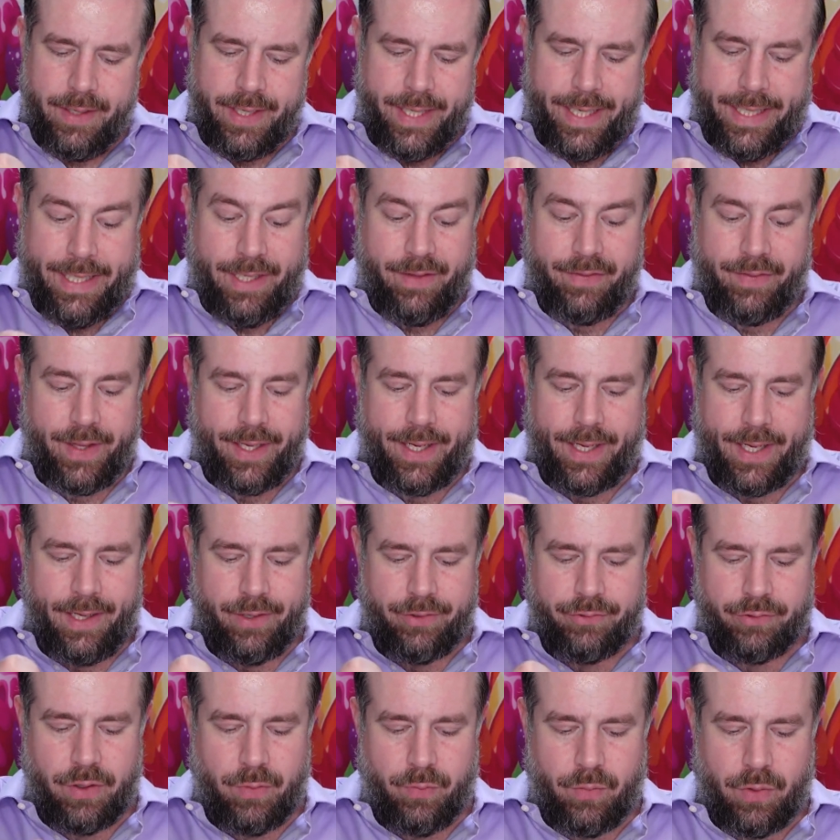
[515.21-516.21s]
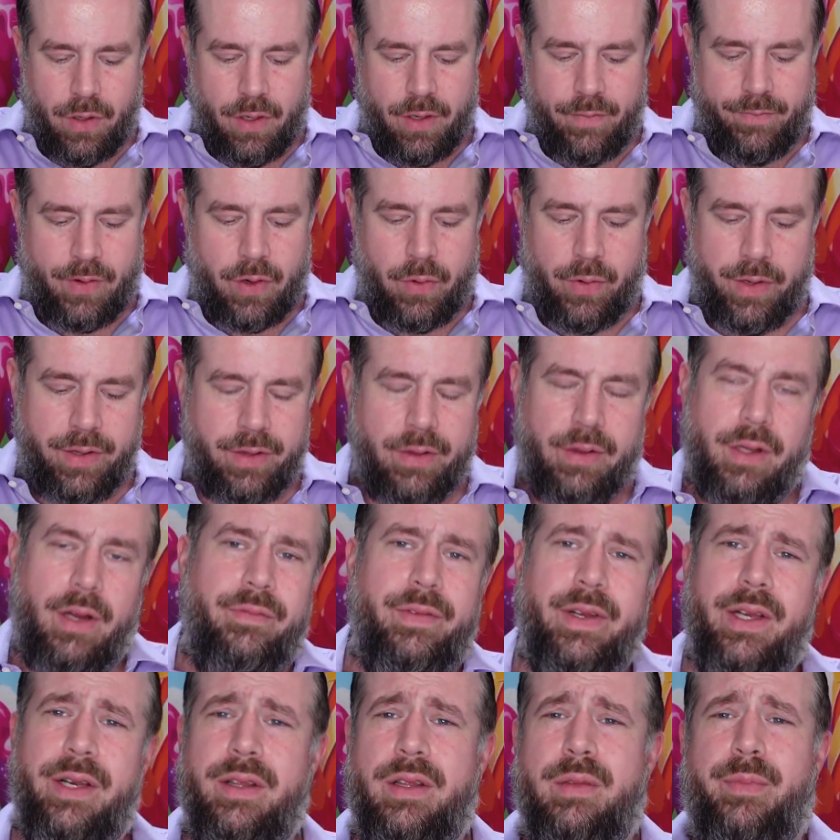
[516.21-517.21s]
anything ice cream world. I've always
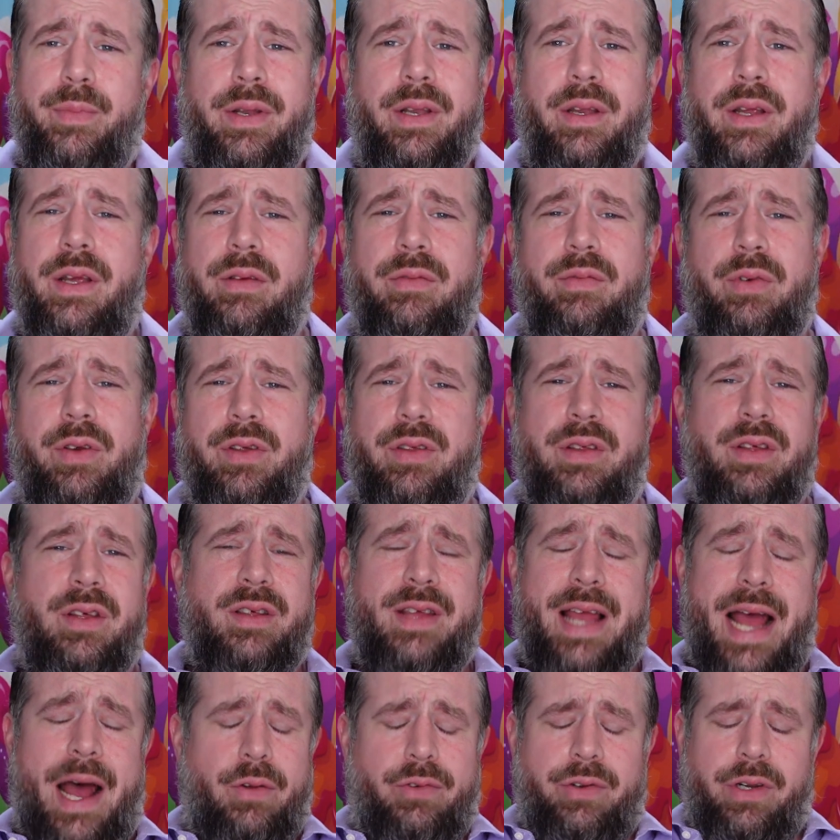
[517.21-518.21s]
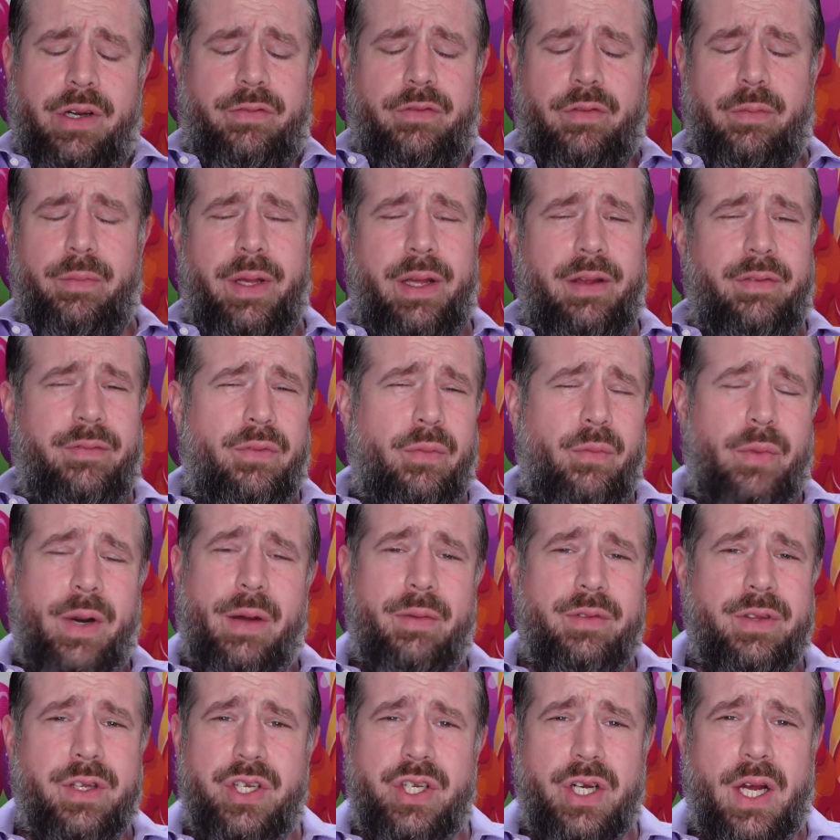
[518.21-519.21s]
loved it. It was nostalgic for me from when I
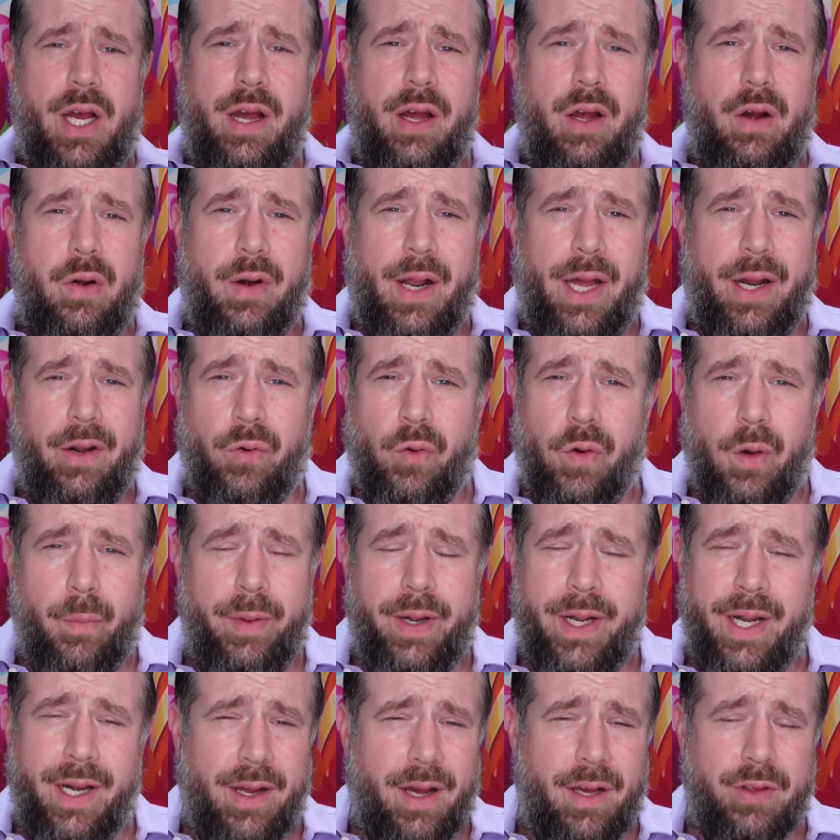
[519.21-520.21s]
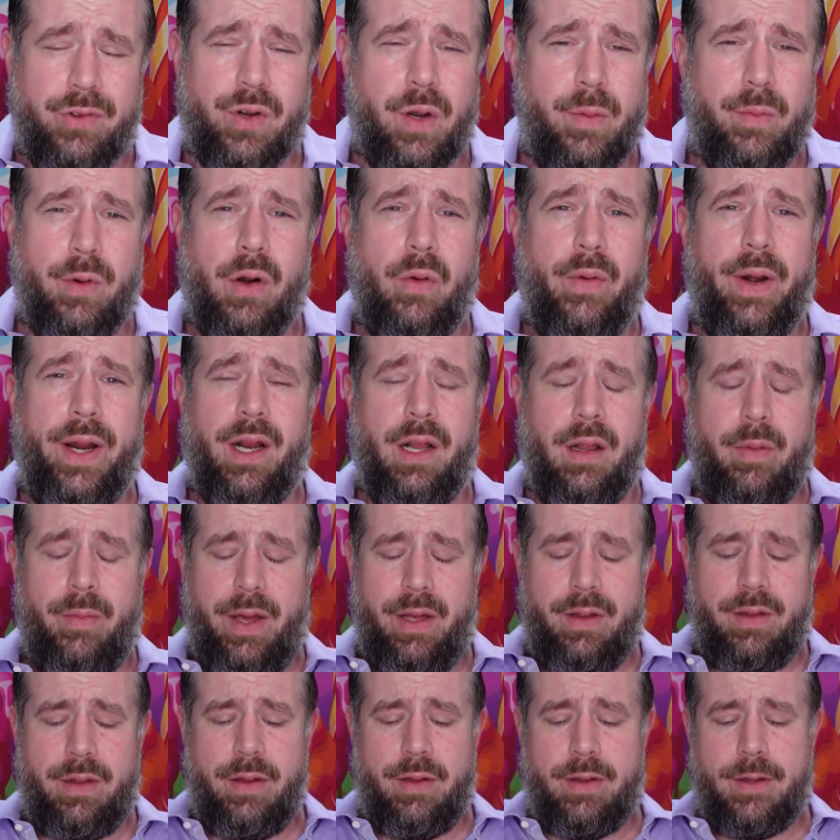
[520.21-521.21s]
was a child. I grew up eating ice cream on a regular
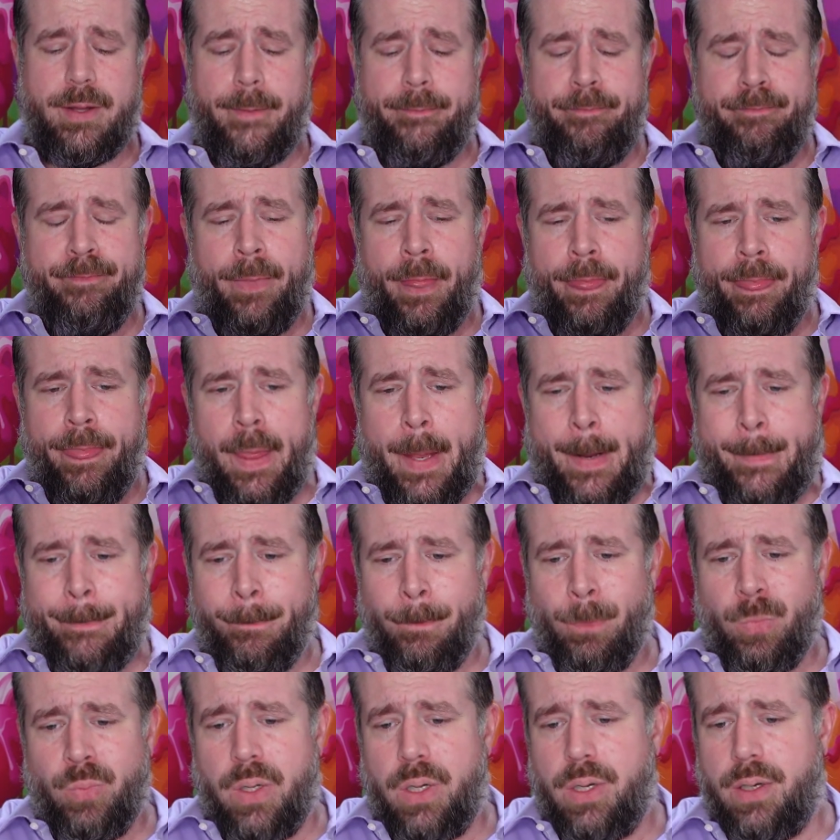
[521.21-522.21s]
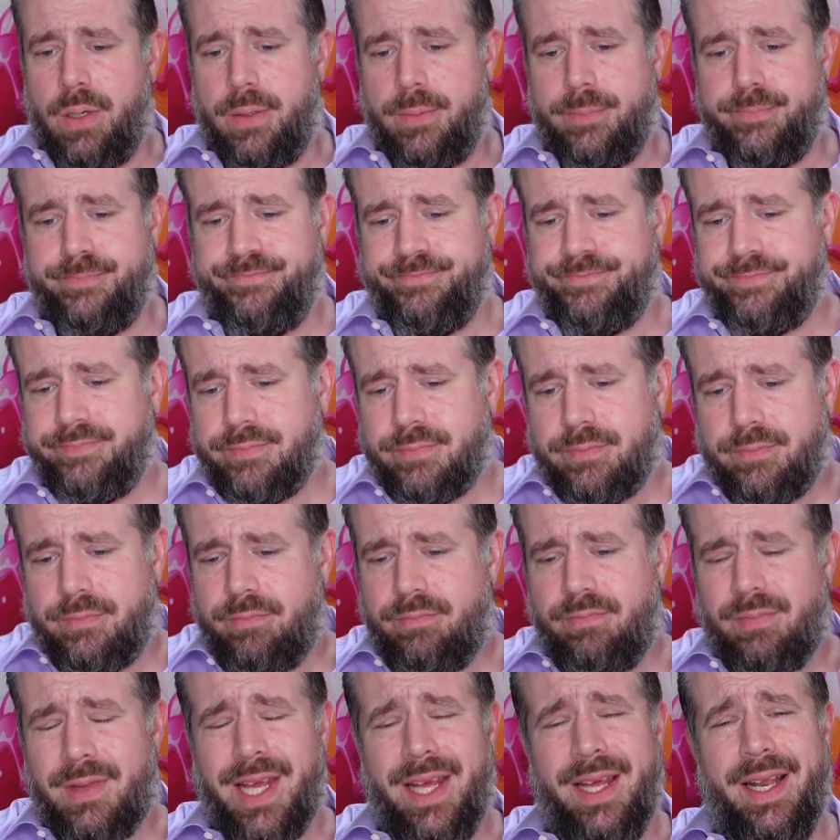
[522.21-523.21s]
basis. And
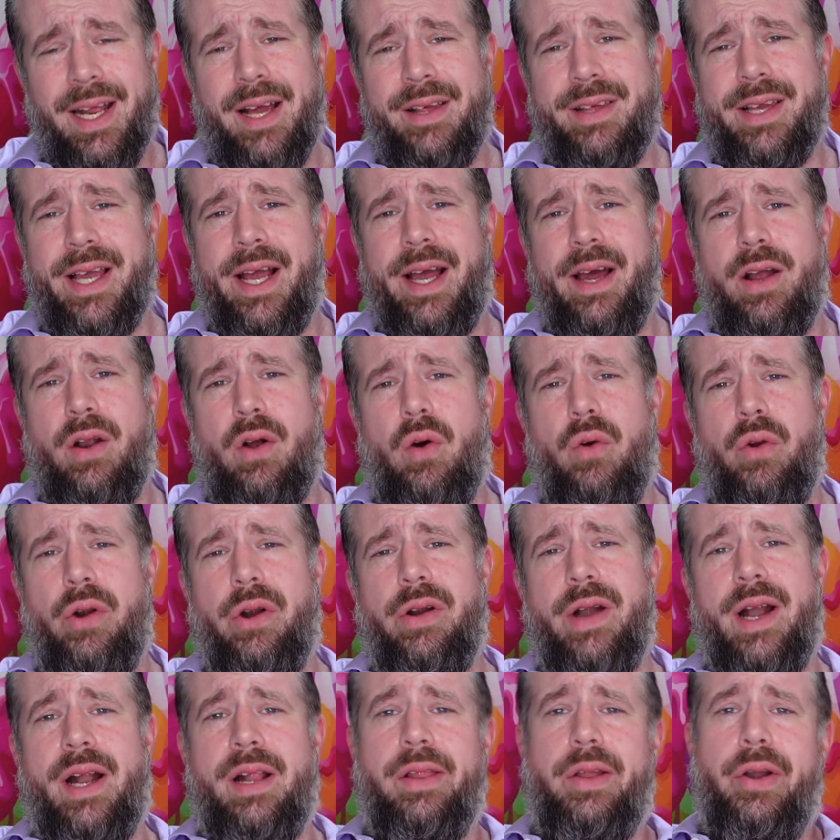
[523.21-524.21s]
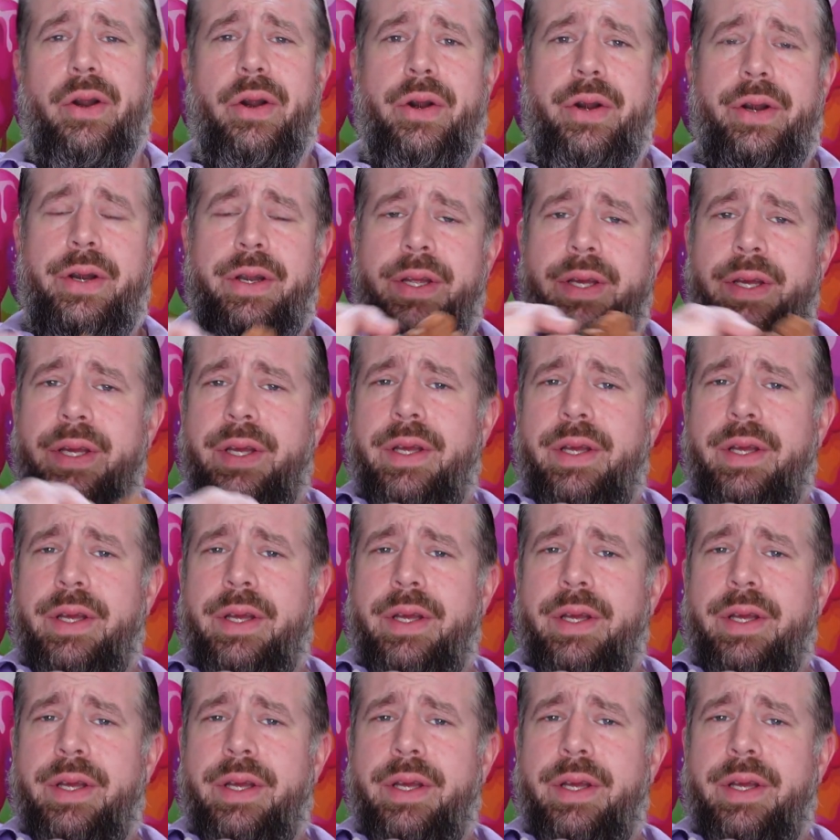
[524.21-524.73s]
as I got older, I learned